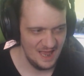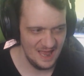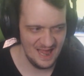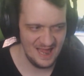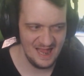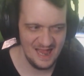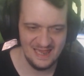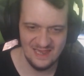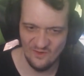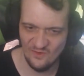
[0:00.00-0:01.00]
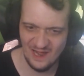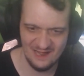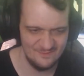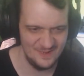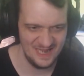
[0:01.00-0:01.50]
Hello
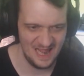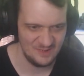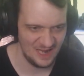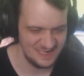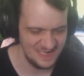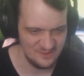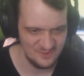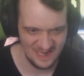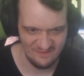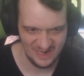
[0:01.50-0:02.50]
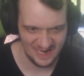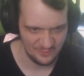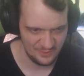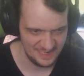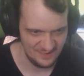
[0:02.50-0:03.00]
everybody, I'm Takeshy, and today we are
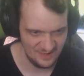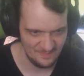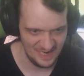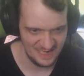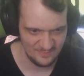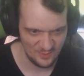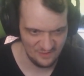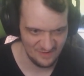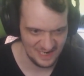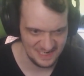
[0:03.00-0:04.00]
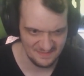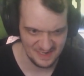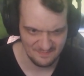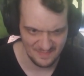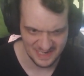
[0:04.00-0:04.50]
continuing my Mario Friendship
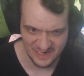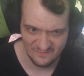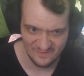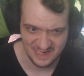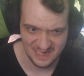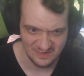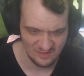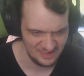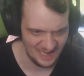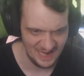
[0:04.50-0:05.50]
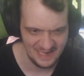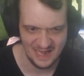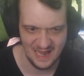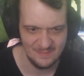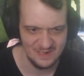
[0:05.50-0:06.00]
in Magic Season 9,
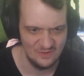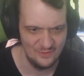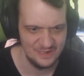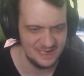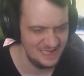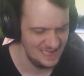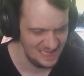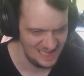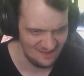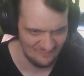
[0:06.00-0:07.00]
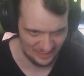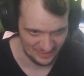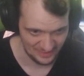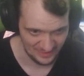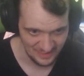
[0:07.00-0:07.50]
Episode
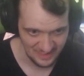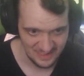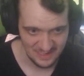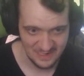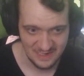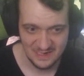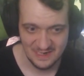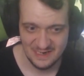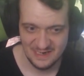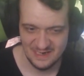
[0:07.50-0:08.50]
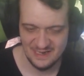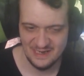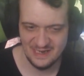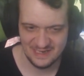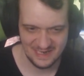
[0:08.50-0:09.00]
11.
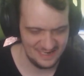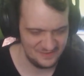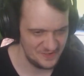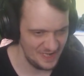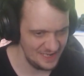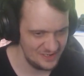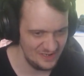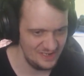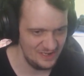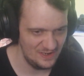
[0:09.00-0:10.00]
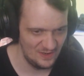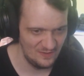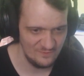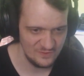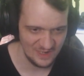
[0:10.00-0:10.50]
It has the title
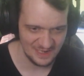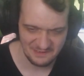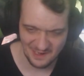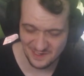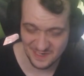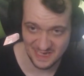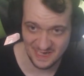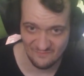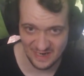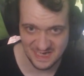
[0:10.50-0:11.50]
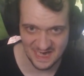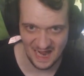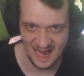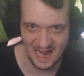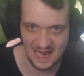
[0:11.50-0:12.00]
of Sweet Counsel, which
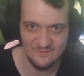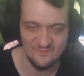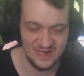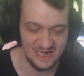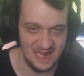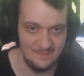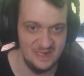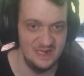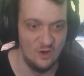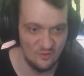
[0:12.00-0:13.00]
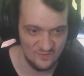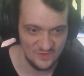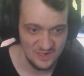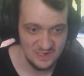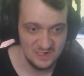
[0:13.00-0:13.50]
I'm very happy of,
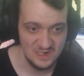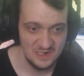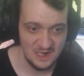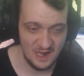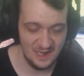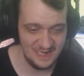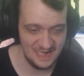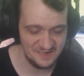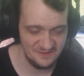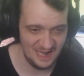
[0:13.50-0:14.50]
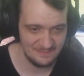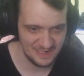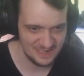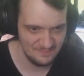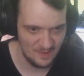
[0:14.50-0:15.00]
unless we are
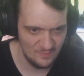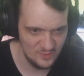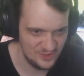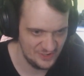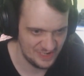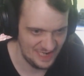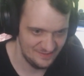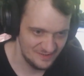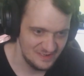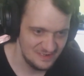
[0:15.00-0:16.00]
getting bombarded again.